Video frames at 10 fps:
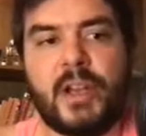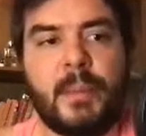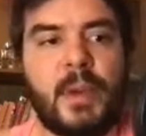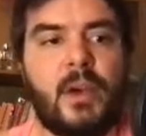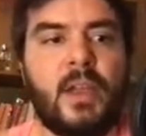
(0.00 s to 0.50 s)

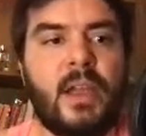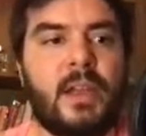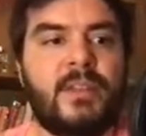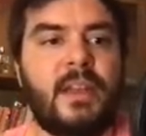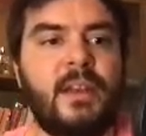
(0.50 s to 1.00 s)
number. Okay, and
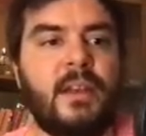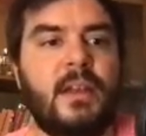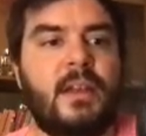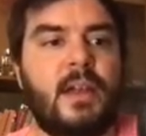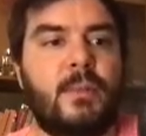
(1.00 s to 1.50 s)
then
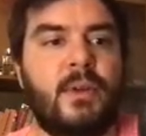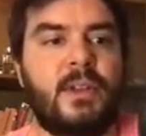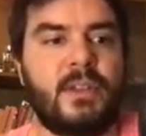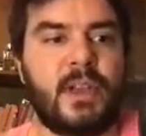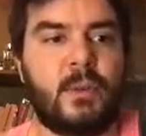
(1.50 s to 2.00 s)
I print
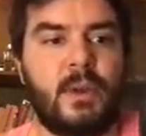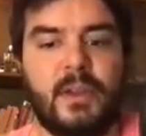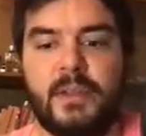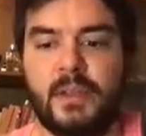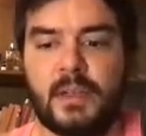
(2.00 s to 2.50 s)
it. I will
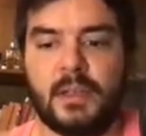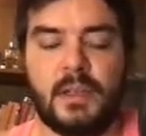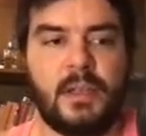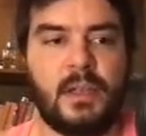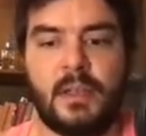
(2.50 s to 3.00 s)
here
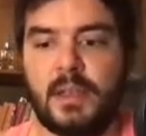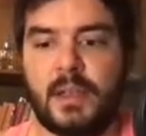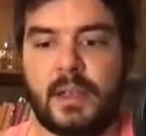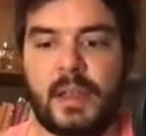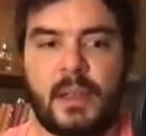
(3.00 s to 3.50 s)

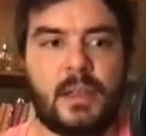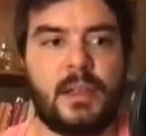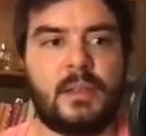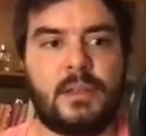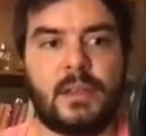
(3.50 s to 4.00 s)

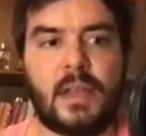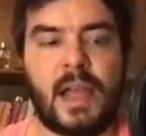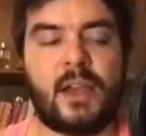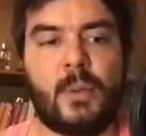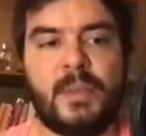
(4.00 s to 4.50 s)
uh,
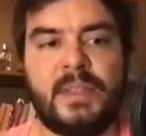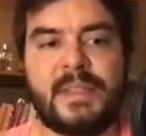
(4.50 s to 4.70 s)
uncomment this